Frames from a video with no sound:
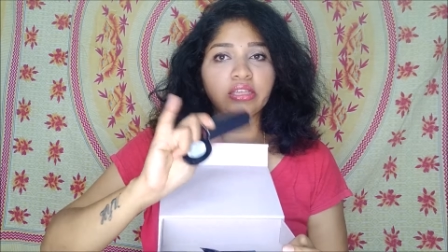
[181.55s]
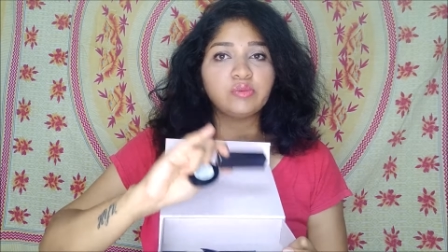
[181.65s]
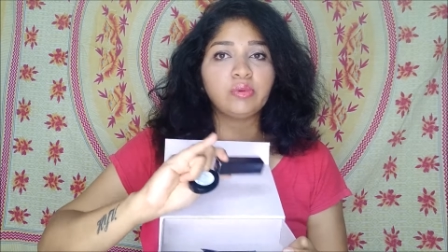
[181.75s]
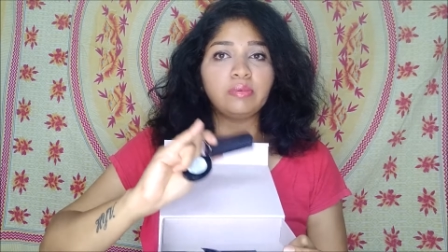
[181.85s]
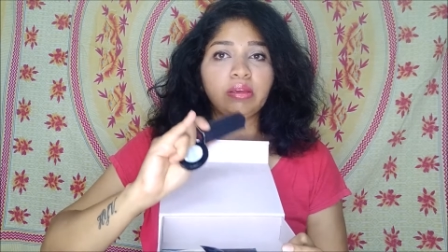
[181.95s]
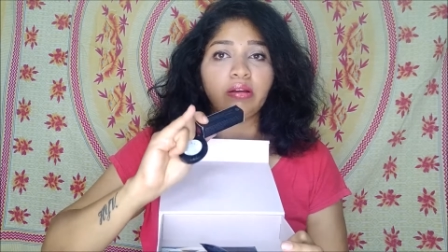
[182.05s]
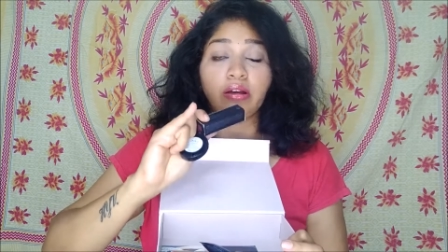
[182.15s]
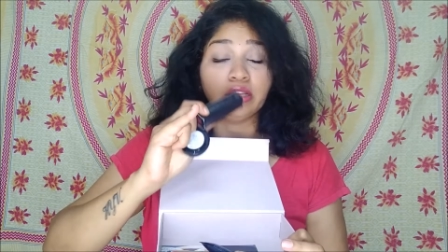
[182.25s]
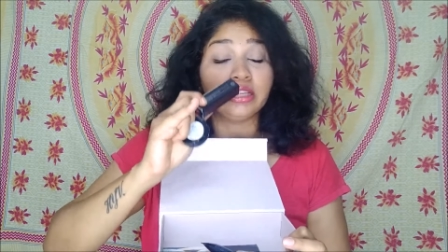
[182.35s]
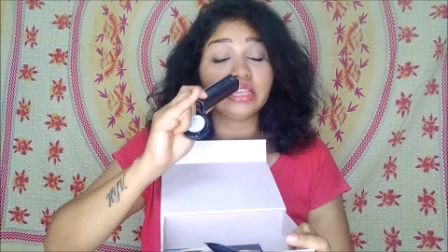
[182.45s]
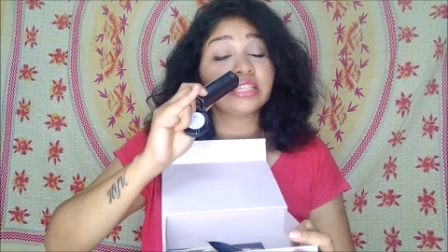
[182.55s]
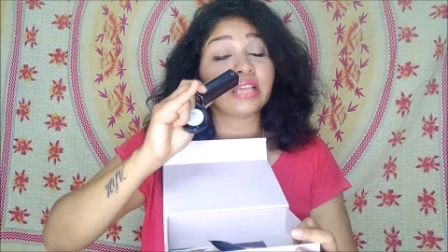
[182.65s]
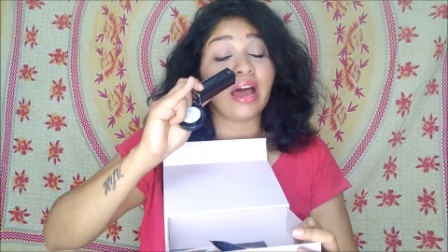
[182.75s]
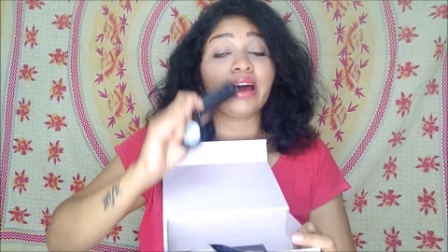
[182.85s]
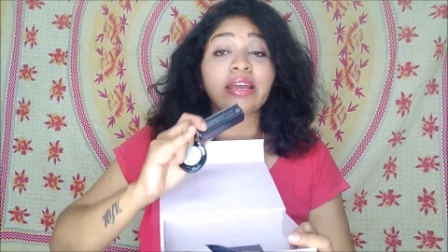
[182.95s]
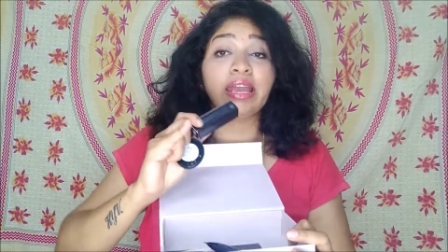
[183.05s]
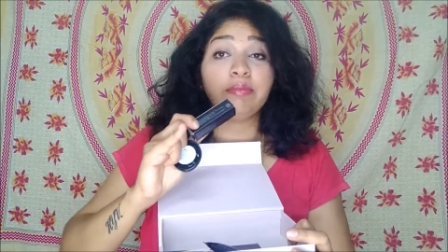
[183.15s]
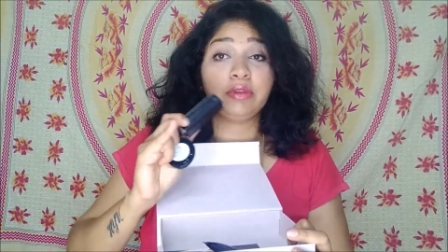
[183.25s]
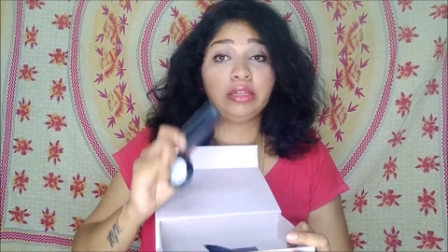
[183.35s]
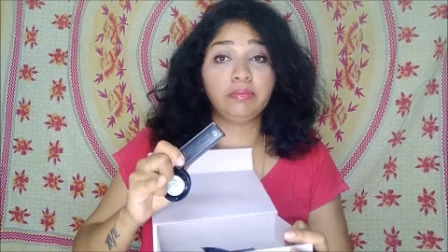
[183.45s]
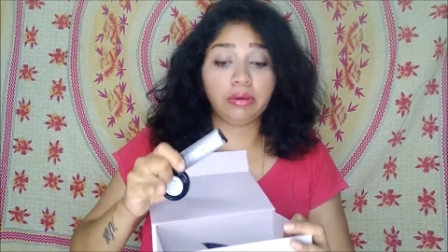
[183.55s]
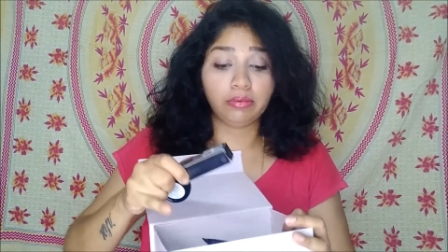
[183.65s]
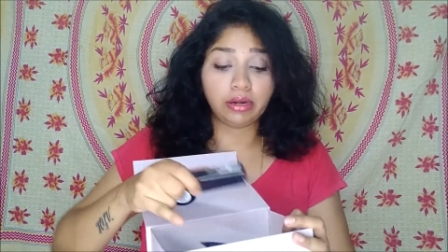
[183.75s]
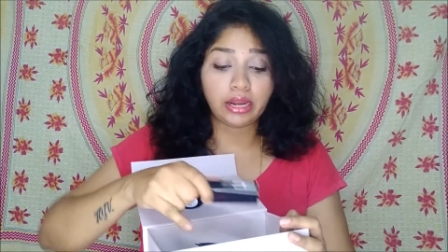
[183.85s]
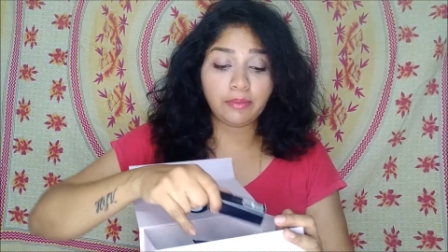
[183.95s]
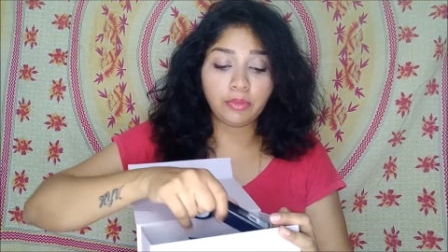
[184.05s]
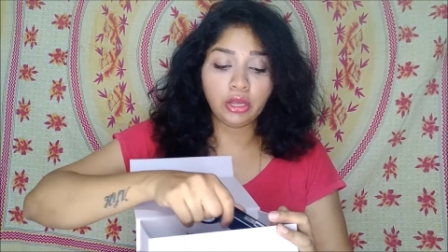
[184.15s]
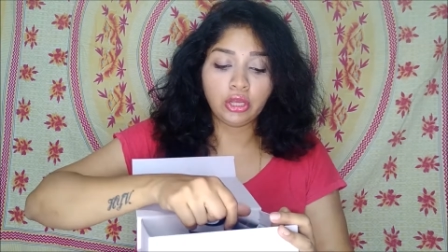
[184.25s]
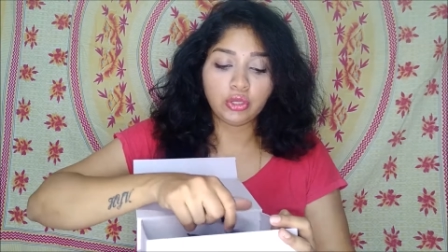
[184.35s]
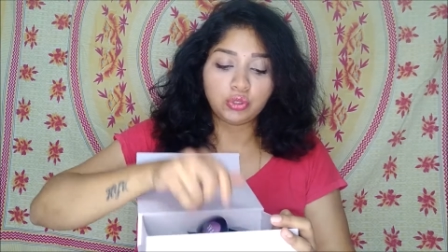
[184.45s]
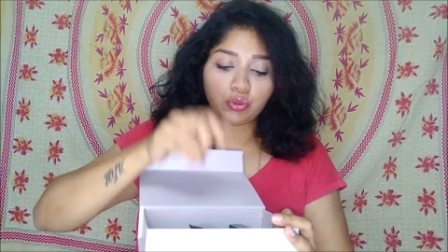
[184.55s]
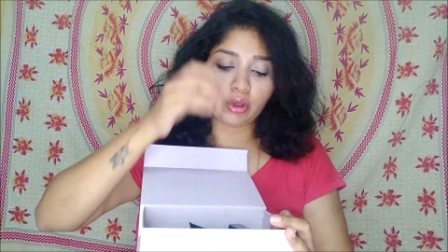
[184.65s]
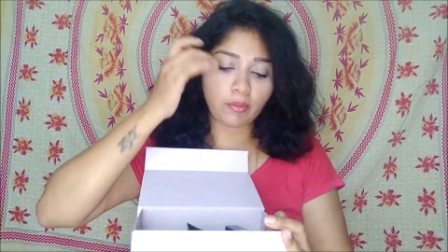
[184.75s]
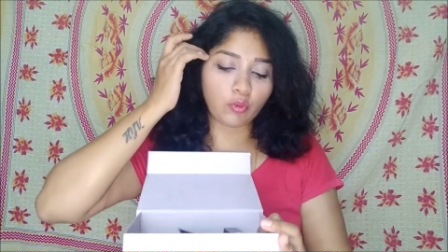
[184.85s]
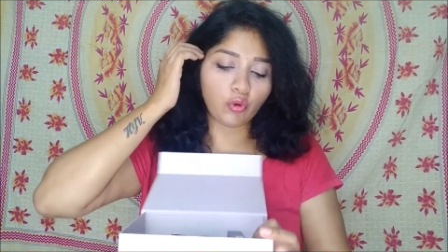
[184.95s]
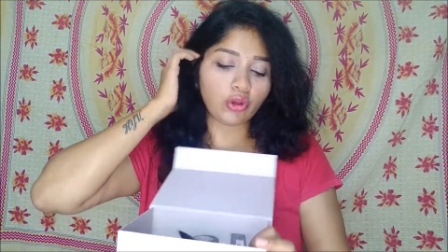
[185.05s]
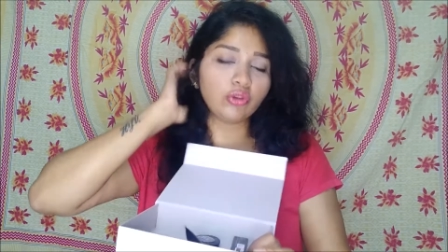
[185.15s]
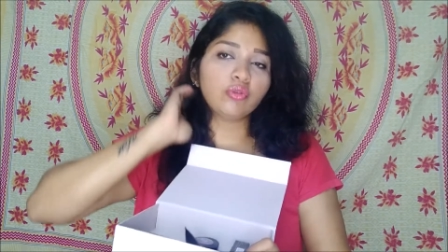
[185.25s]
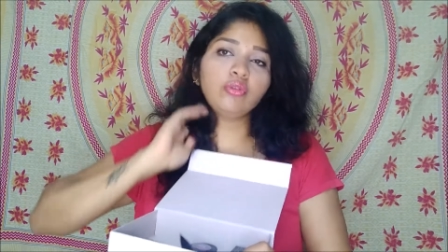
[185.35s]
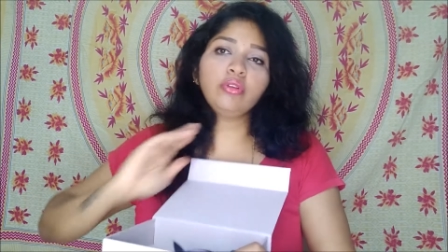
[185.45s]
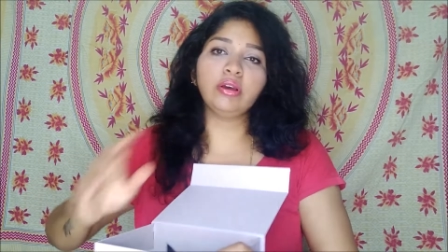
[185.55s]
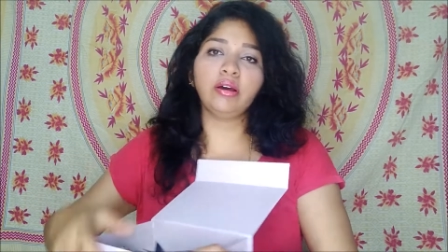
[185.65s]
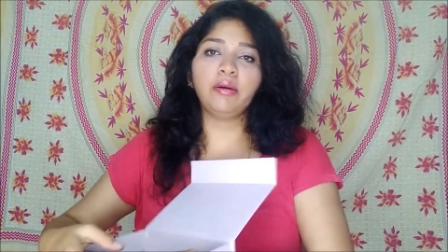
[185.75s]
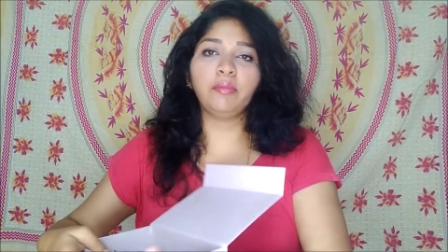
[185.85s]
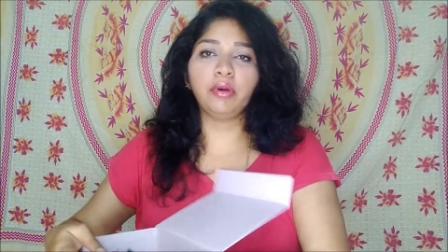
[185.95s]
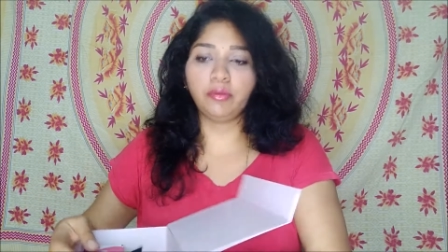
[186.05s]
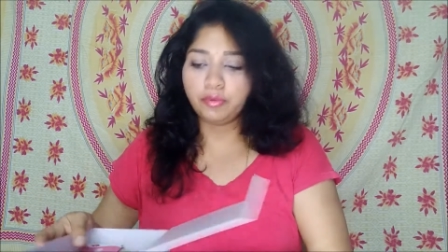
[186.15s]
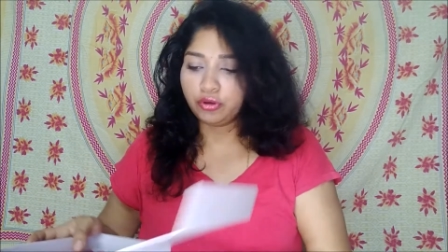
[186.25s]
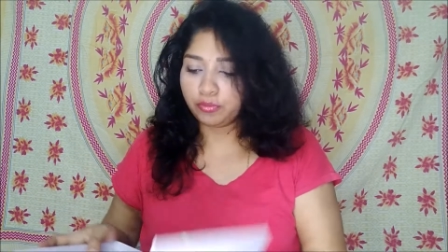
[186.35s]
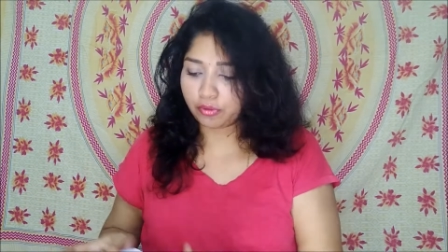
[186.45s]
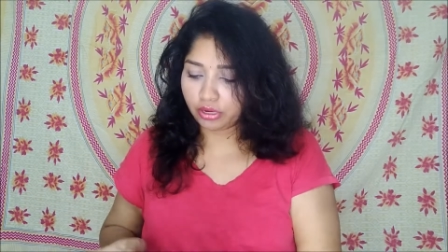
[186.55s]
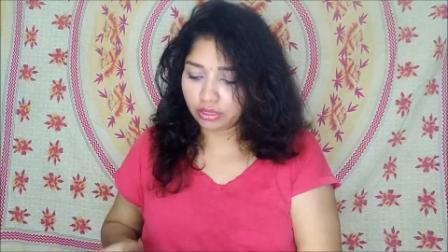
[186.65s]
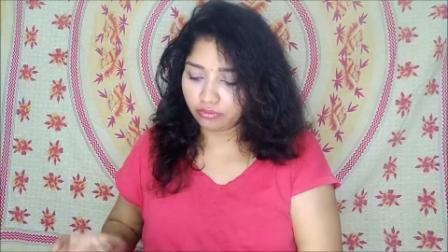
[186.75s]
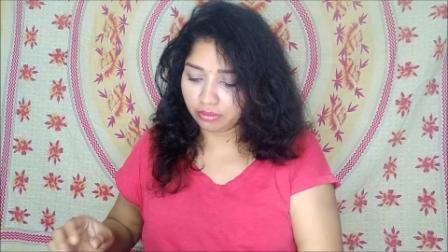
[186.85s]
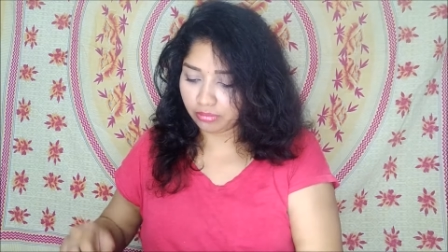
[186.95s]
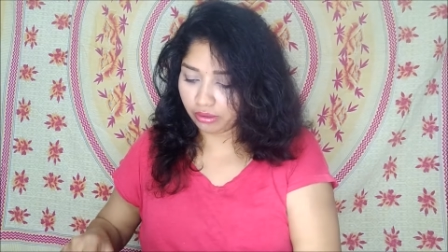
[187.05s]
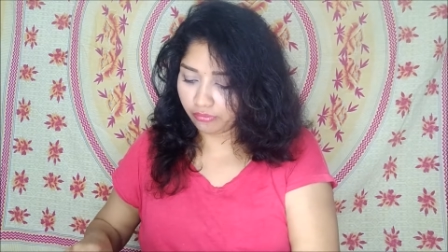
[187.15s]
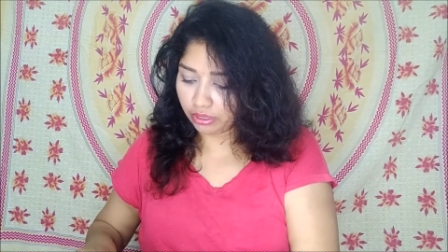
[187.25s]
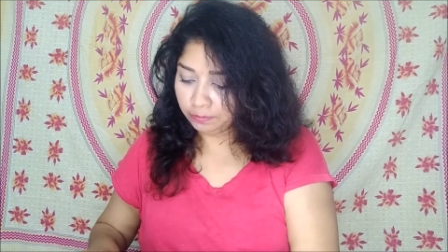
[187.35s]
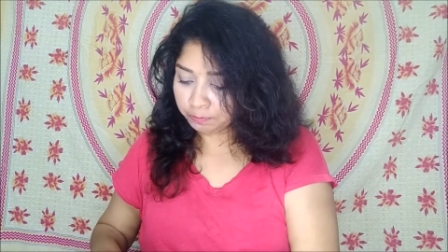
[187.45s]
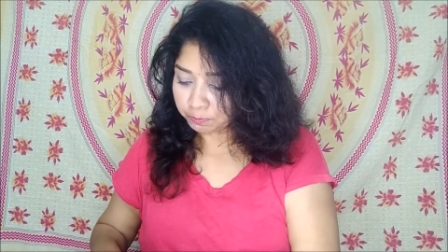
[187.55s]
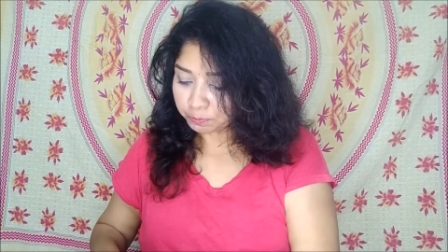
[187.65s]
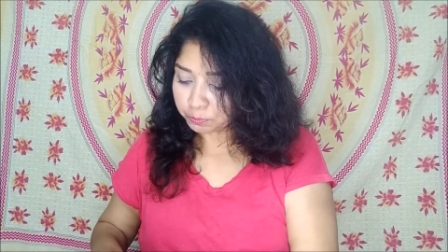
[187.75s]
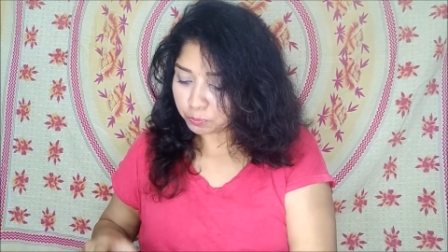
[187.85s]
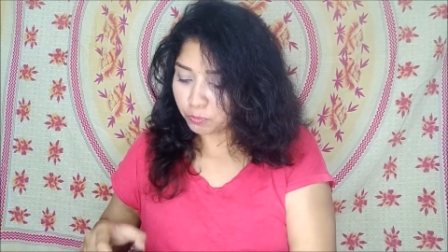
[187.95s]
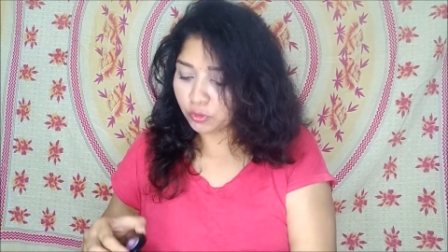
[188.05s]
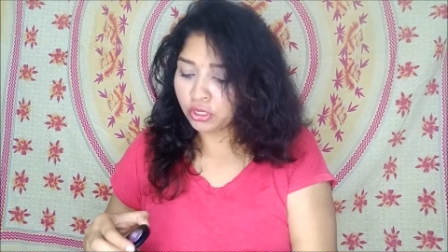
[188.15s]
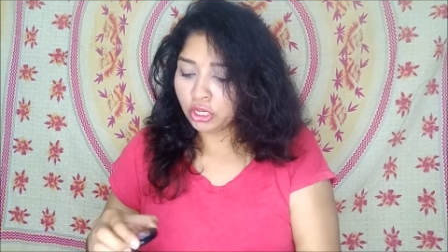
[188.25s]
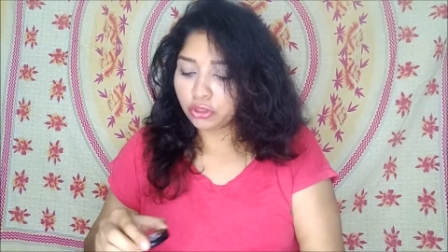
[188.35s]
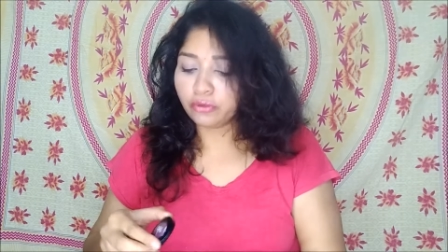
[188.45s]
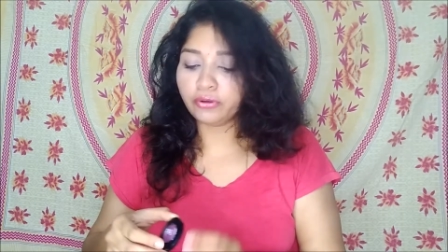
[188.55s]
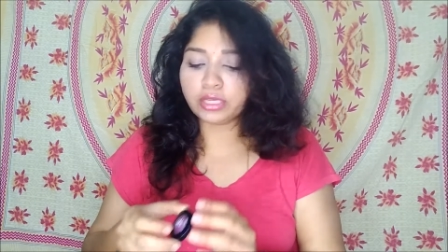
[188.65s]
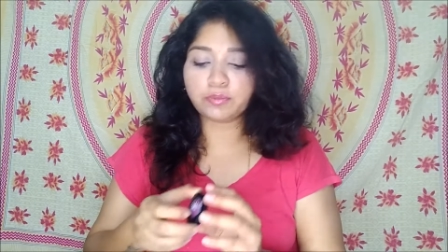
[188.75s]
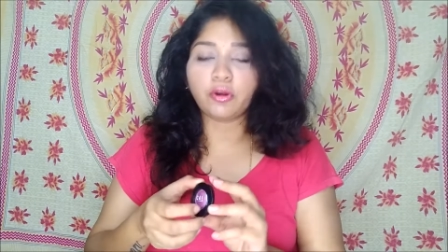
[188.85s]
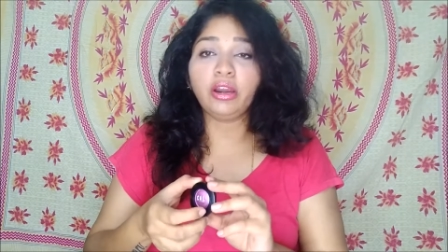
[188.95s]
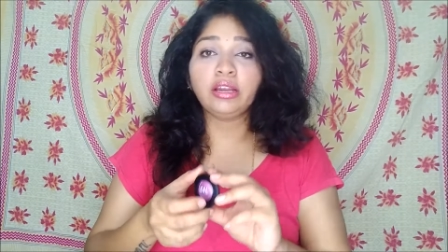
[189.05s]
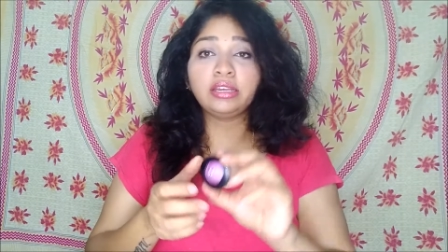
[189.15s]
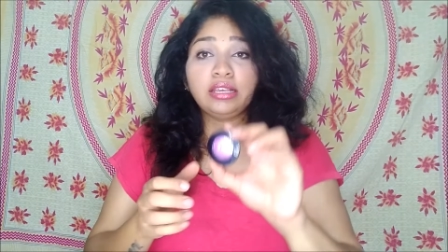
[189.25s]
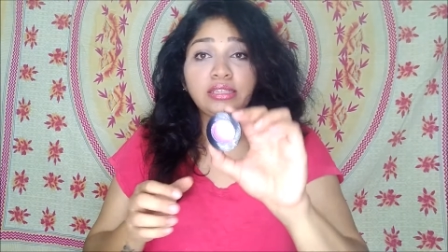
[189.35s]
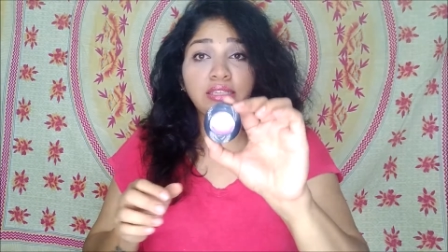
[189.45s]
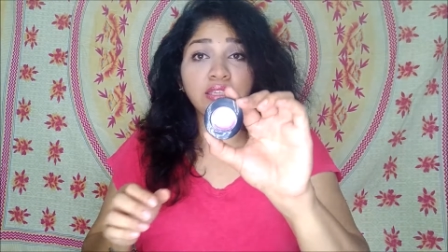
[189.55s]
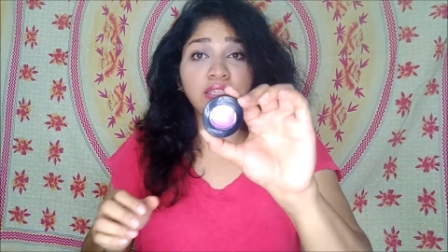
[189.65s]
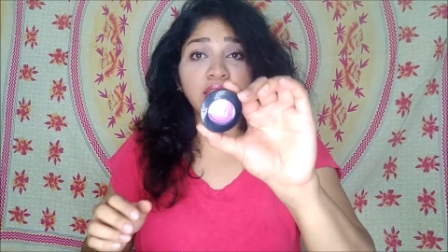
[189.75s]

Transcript: this will be this came in the bubble wrap. So I'm going to the beauty product one by one. The first product is the